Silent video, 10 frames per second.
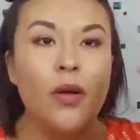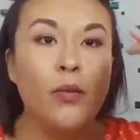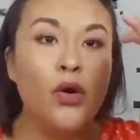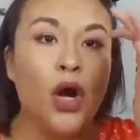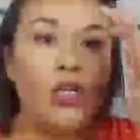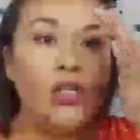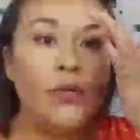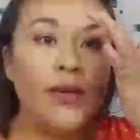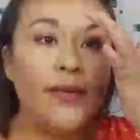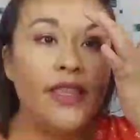We're also
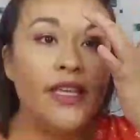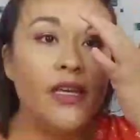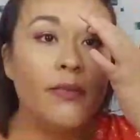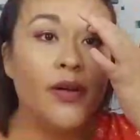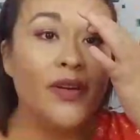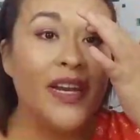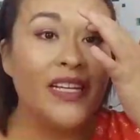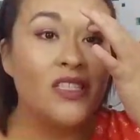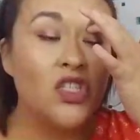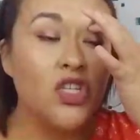maybe thinking about
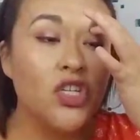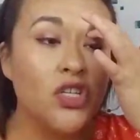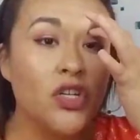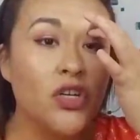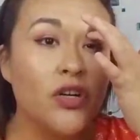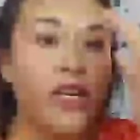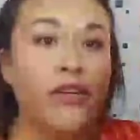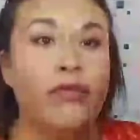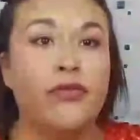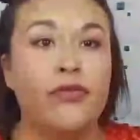next year
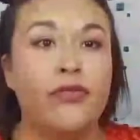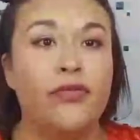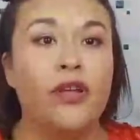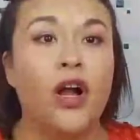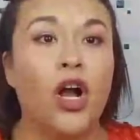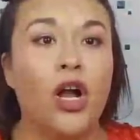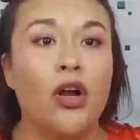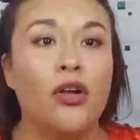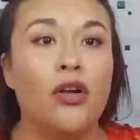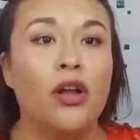if
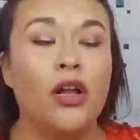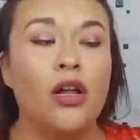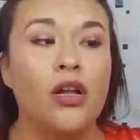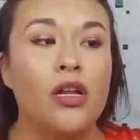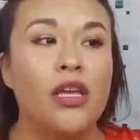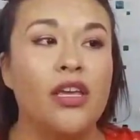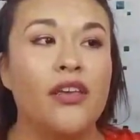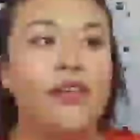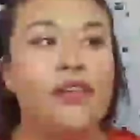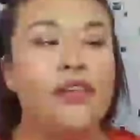our,
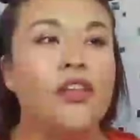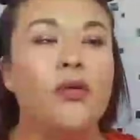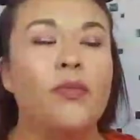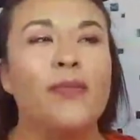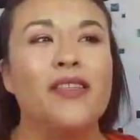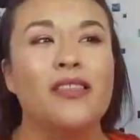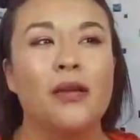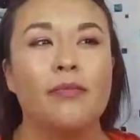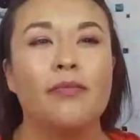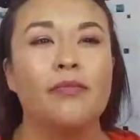maybe
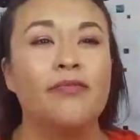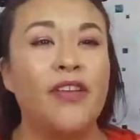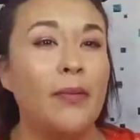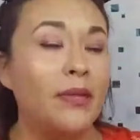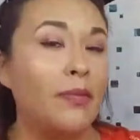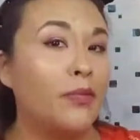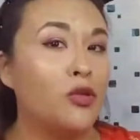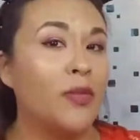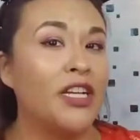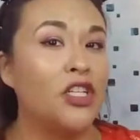some family
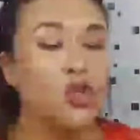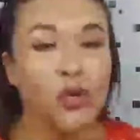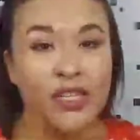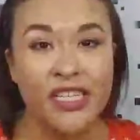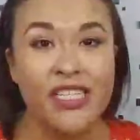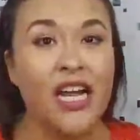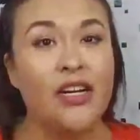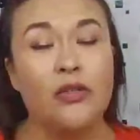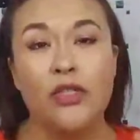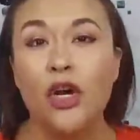members might join us.
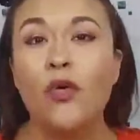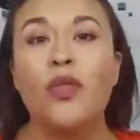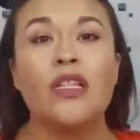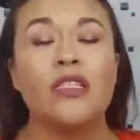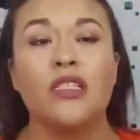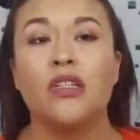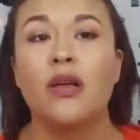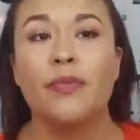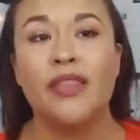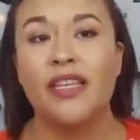I don't know, that's still
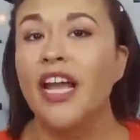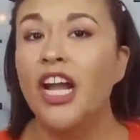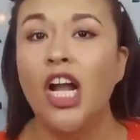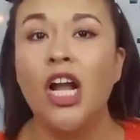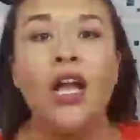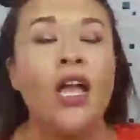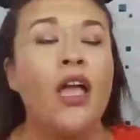up in the air.